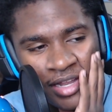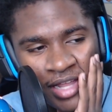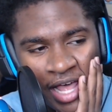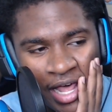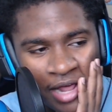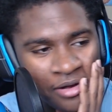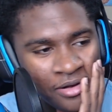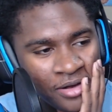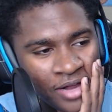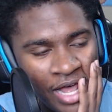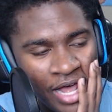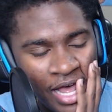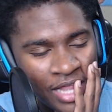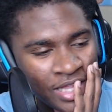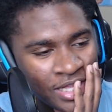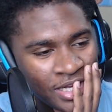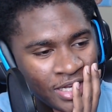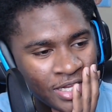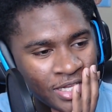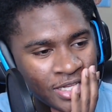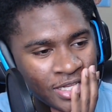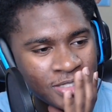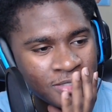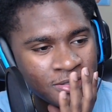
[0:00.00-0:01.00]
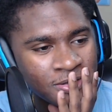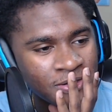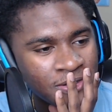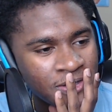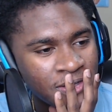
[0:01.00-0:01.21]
I don't know how they did this one.